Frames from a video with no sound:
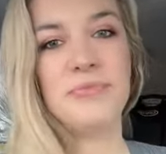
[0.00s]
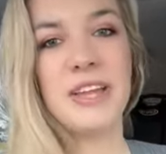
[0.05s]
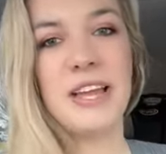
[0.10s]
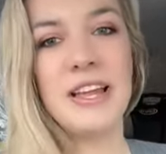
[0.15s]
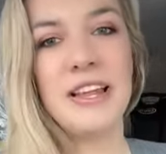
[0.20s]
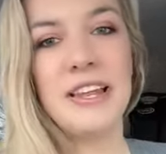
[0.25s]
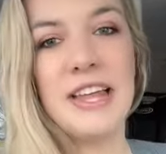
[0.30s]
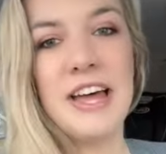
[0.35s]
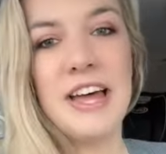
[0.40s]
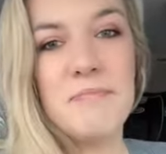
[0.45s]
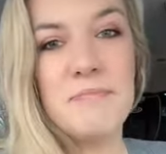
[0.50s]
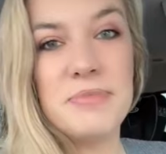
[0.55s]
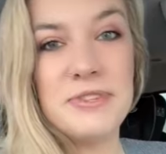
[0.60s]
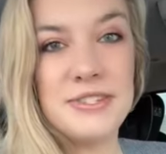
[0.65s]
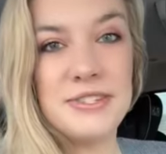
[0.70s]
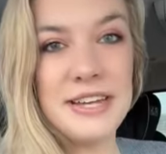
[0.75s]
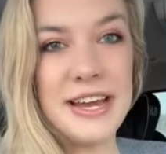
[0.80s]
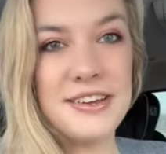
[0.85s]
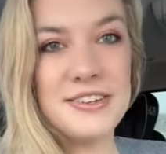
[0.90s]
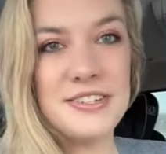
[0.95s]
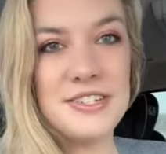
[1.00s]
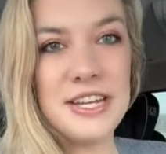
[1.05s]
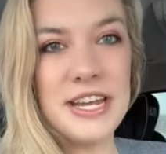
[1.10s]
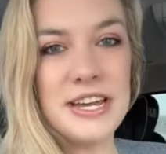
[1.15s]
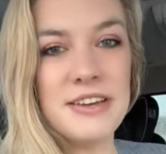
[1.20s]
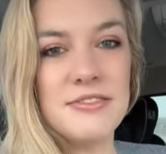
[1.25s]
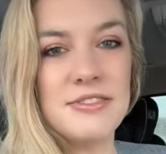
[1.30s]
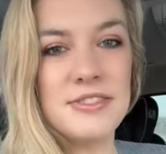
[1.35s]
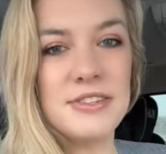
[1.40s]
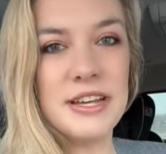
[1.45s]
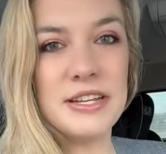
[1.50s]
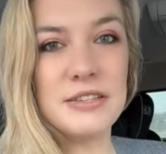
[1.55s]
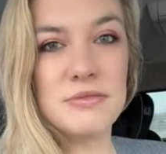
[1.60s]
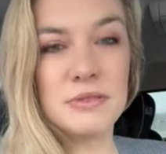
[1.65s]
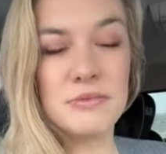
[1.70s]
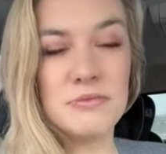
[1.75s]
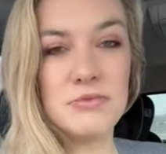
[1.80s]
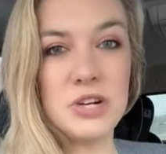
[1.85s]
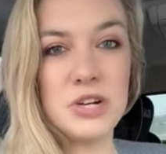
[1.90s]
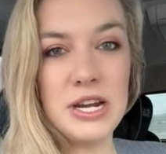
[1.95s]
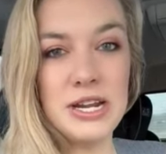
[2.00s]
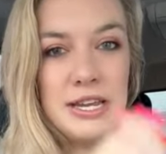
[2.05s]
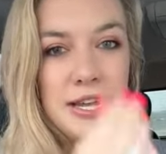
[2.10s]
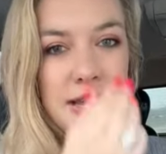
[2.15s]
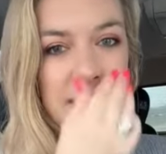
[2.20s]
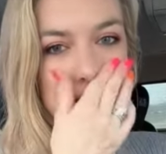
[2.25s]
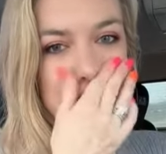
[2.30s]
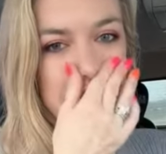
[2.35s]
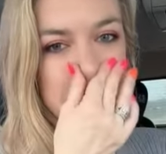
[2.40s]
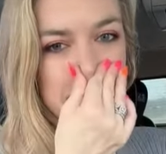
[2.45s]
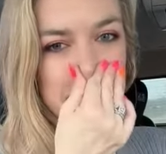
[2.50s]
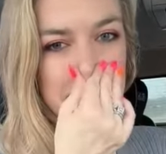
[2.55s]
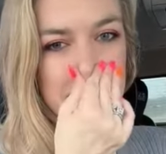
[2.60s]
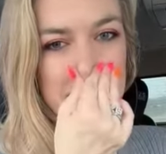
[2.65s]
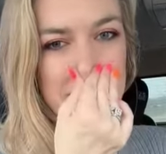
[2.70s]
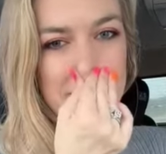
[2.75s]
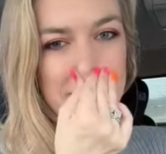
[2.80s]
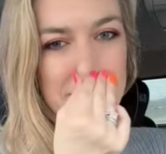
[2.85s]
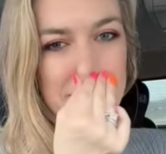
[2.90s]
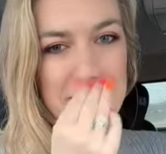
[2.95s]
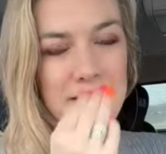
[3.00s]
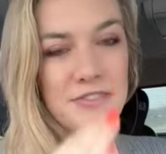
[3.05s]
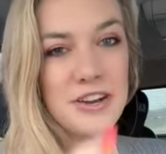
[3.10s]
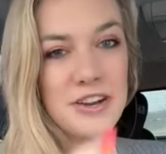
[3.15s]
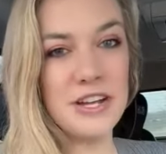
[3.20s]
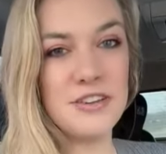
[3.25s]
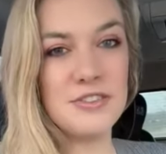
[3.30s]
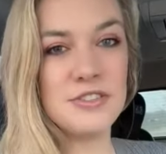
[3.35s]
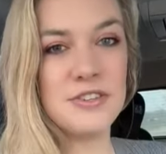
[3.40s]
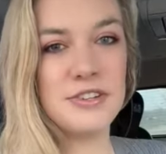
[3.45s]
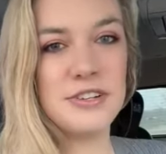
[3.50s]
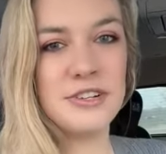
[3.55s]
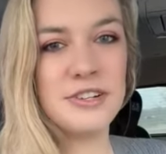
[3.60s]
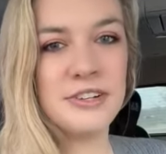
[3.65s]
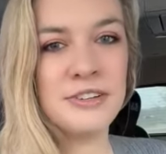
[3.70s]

I love pistachios, so that's what I'm drinking. It's one of my favorites.